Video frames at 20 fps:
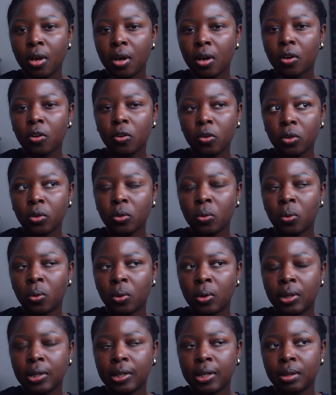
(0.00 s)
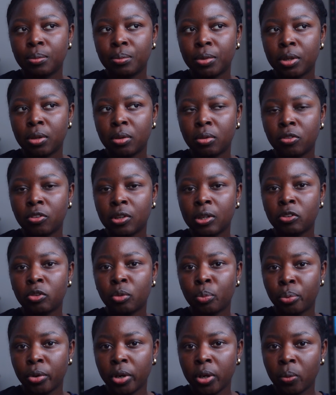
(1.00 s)
Coconut oil can be used as a
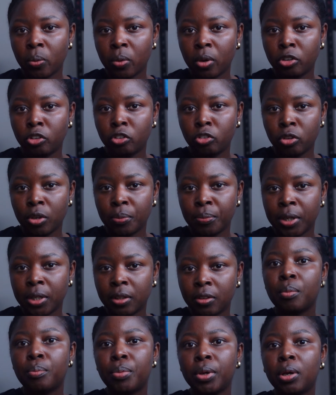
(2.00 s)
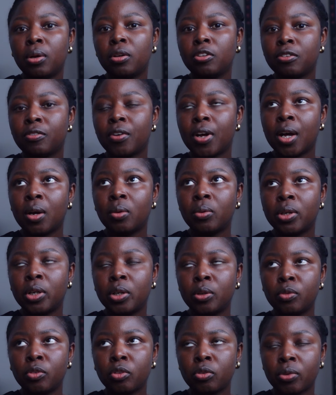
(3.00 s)
pre-wash treatment because of how it
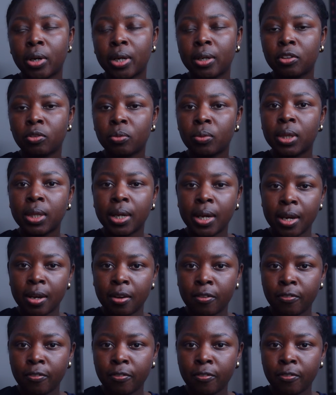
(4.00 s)
interacts with the hair